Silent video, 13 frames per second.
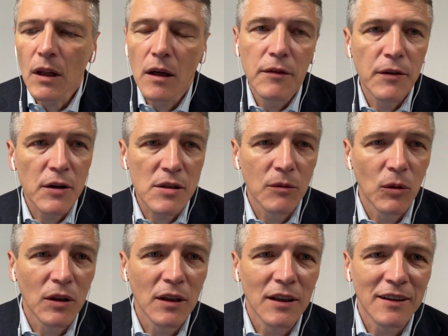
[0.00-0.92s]
first of
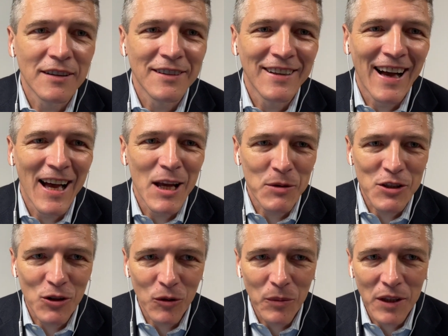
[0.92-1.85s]
all, I am a
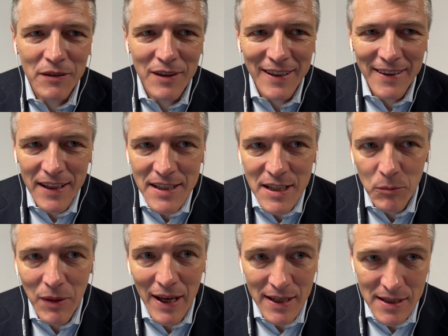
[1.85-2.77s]
strong believer in leading
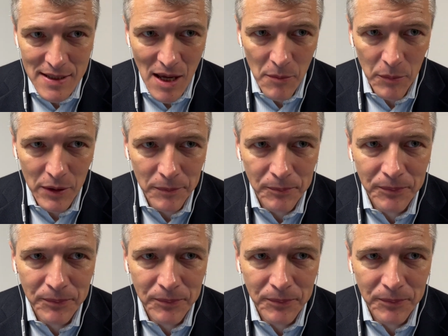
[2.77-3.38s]
by example.